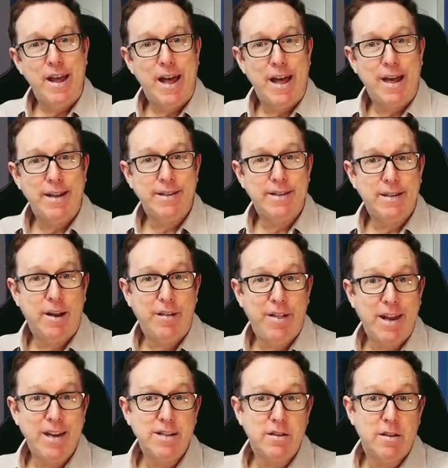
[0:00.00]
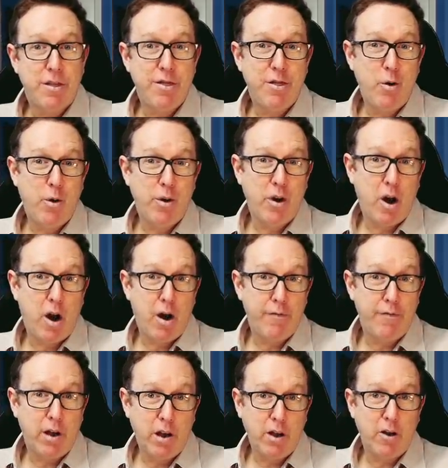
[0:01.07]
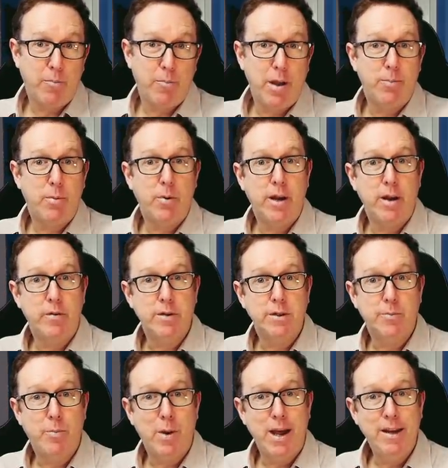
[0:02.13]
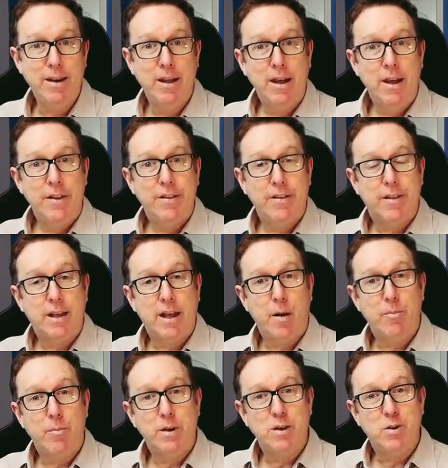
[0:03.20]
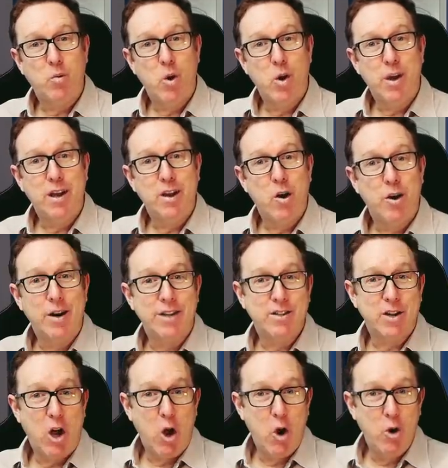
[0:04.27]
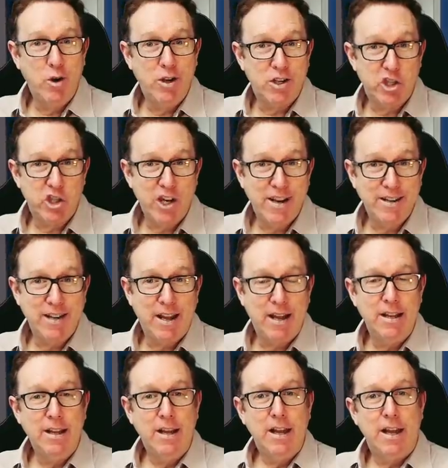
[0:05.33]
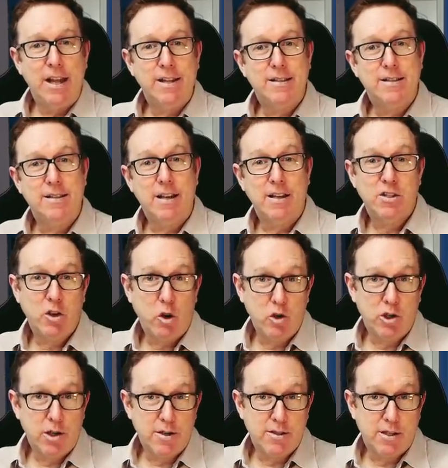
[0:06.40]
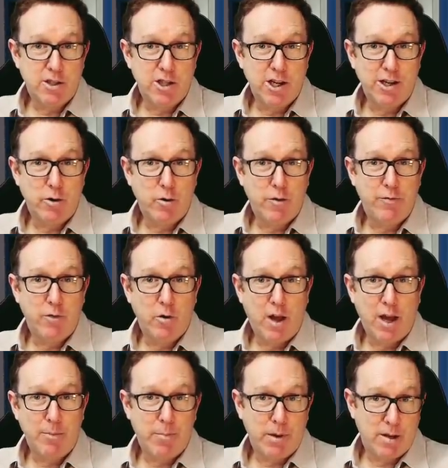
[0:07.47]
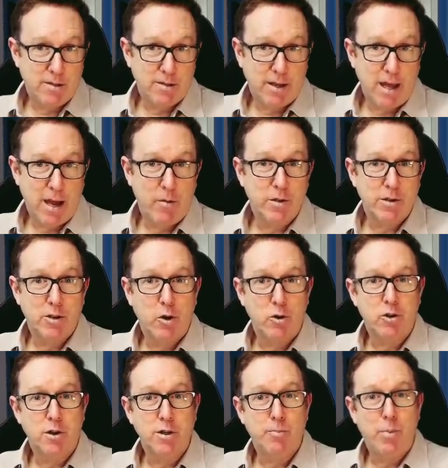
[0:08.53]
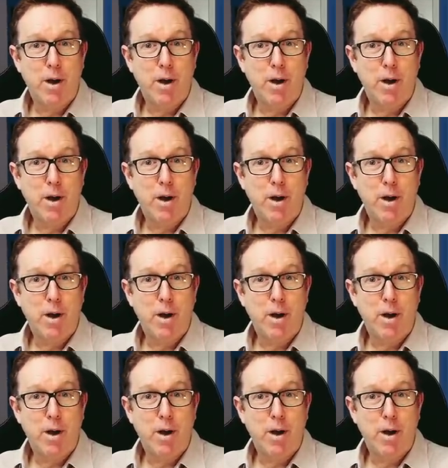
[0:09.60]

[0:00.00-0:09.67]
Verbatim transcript: and that is the thought of a lot of people here in Spain, that the government is working on its own agenda. It's a socialist agenda, if you like, because they are a socialist